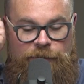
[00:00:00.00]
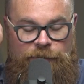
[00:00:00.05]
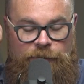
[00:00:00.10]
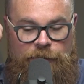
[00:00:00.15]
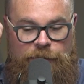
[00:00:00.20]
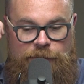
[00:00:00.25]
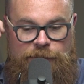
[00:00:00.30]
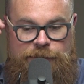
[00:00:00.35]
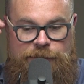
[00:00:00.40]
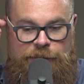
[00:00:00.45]
of
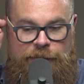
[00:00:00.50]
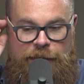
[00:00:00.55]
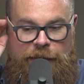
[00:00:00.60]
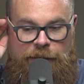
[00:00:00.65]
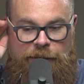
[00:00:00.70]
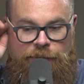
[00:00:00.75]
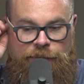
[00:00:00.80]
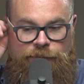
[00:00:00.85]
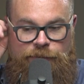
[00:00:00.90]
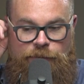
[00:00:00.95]
ours in
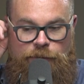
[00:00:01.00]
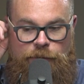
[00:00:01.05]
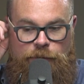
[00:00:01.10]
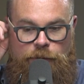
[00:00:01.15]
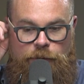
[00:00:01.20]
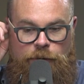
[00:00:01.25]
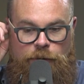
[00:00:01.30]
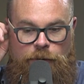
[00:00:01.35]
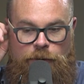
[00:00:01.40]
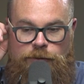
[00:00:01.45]
California.
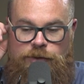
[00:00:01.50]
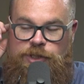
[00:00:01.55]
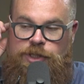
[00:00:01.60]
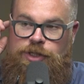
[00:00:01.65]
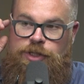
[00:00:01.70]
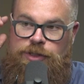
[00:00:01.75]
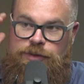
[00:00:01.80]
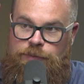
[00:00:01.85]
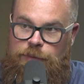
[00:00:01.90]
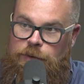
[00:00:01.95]
Oh, she
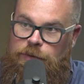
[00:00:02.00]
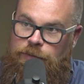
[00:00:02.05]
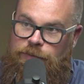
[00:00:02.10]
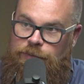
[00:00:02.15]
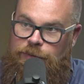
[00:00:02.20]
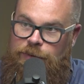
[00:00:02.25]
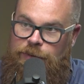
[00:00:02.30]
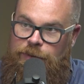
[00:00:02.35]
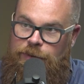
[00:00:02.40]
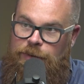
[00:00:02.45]
just
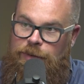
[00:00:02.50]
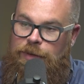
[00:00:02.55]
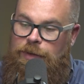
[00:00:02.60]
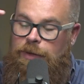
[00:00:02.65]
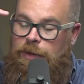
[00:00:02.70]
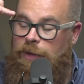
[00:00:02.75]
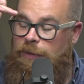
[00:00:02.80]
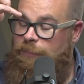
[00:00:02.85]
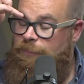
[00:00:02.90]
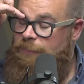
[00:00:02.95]
moved.
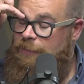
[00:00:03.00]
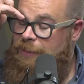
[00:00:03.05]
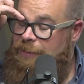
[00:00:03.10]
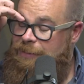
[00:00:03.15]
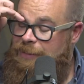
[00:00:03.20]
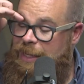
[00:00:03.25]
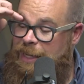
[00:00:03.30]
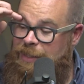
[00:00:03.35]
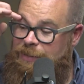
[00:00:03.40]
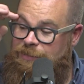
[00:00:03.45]
A
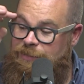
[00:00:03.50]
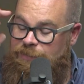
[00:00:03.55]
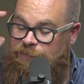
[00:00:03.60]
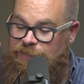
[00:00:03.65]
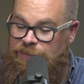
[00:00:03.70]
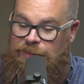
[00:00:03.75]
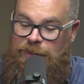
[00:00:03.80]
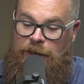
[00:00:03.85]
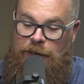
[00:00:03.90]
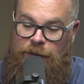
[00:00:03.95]
fantastic
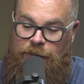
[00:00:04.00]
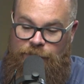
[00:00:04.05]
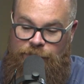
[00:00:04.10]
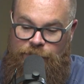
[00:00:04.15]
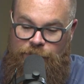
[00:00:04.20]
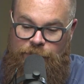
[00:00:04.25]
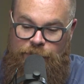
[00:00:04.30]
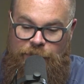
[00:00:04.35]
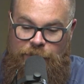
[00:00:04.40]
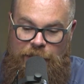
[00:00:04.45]

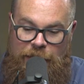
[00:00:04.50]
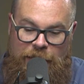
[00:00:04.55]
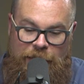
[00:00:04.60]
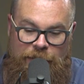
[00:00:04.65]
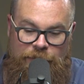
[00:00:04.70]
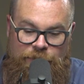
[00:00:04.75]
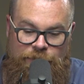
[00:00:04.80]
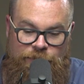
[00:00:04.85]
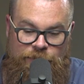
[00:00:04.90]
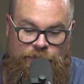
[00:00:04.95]
photographer
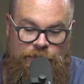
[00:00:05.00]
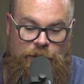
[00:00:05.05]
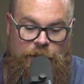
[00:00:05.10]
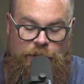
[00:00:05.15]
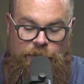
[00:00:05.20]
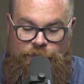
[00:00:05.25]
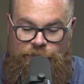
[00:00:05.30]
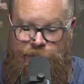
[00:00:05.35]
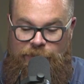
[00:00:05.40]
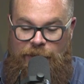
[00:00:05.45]
and
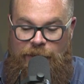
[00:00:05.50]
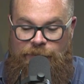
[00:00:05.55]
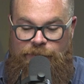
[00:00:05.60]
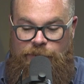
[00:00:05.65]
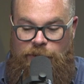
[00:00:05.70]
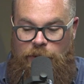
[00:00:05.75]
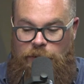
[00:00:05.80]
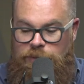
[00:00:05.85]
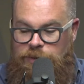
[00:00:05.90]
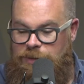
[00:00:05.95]
photographer
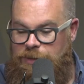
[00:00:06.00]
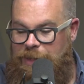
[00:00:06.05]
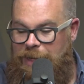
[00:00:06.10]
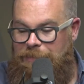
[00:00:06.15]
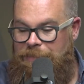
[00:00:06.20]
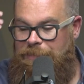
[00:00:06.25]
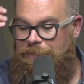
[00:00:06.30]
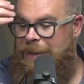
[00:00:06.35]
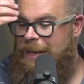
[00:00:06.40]
life coach named